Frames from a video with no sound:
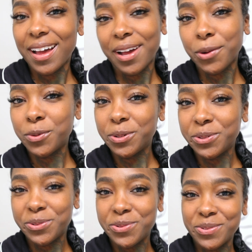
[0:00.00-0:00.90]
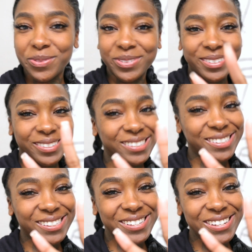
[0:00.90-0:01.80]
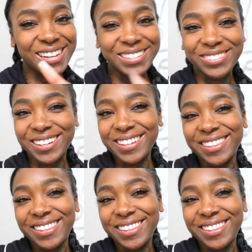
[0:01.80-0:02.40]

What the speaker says: I will see you guys when I get